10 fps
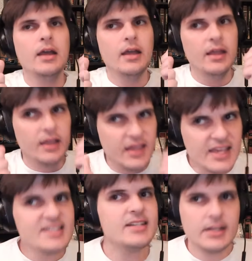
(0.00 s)

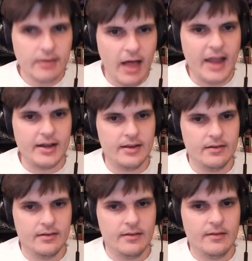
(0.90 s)
he's declining.
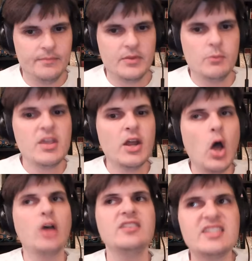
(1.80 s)
We can
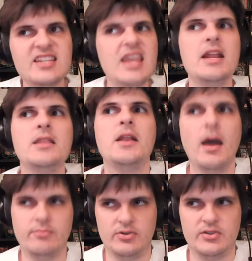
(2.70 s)
all see it in the
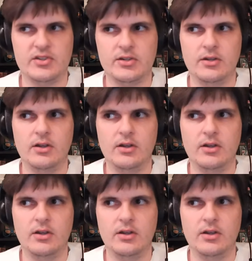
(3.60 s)
numbers